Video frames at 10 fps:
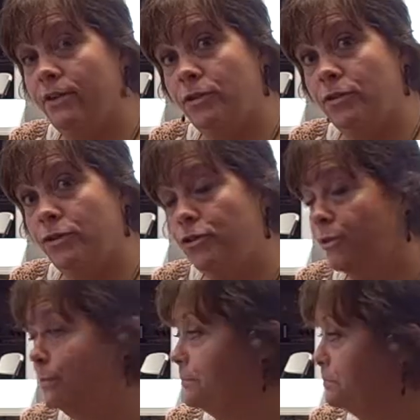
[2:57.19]
literature.
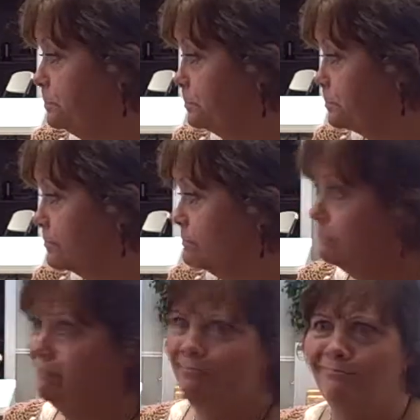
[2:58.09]

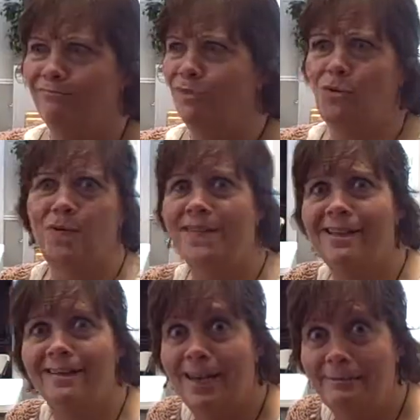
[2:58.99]
So what does
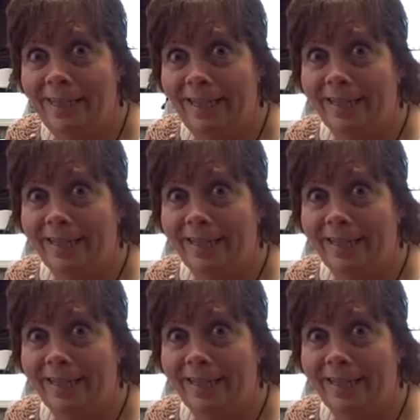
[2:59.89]
all that mean?